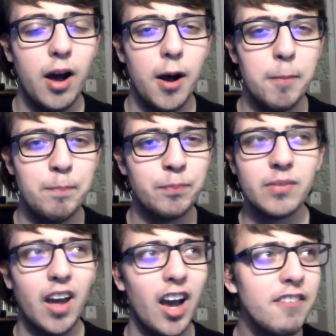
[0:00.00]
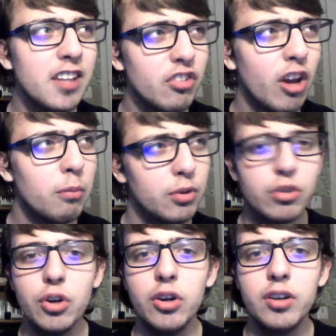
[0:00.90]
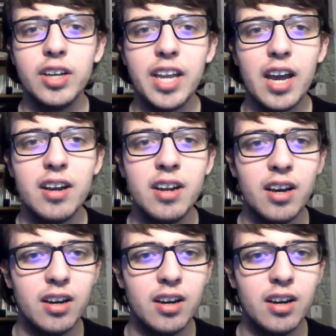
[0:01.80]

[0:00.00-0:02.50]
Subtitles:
I think this album is good, again.